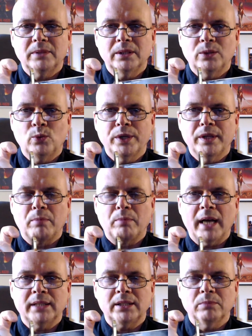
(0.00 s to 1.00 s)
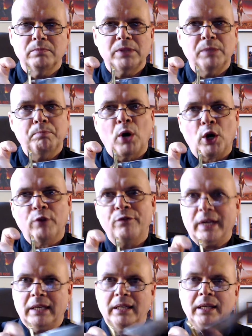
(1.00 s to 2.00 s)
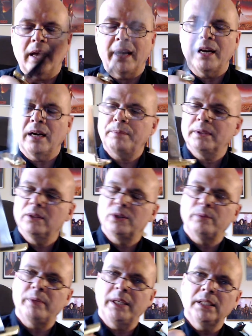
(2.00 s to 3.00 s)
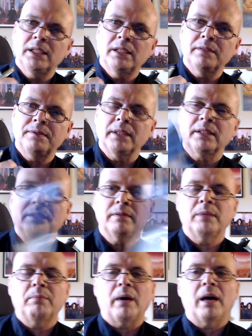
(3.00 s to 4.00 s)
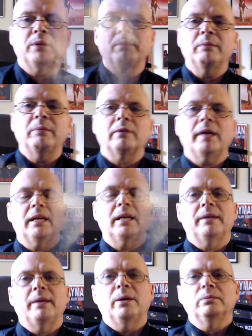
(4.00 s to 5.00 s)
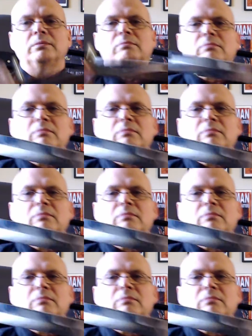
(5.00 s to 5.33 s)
where the wood and the brass don't perfectly line up, but those would be easy to fix if they bother me. But right now they don't.